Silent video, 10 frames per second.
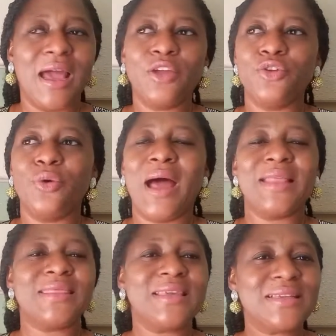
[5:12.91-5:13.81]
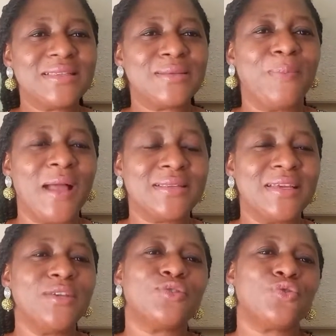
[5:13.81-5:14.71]
and this
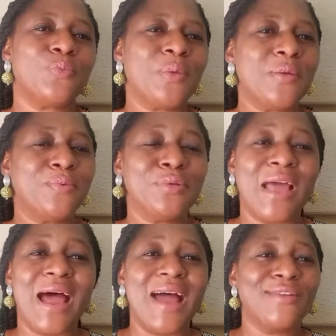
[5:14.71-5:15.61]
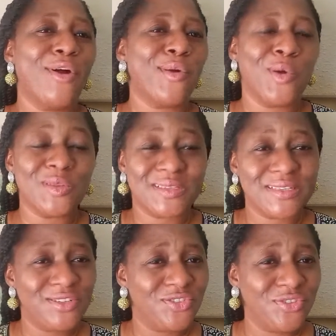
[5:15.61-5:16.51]
pertains to people that are not
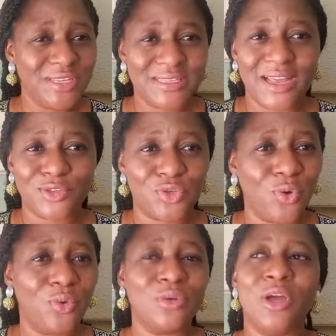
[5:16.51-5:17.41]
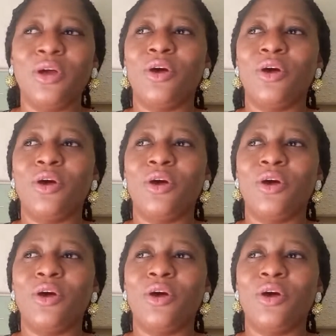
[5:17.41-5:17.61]
considerate at all,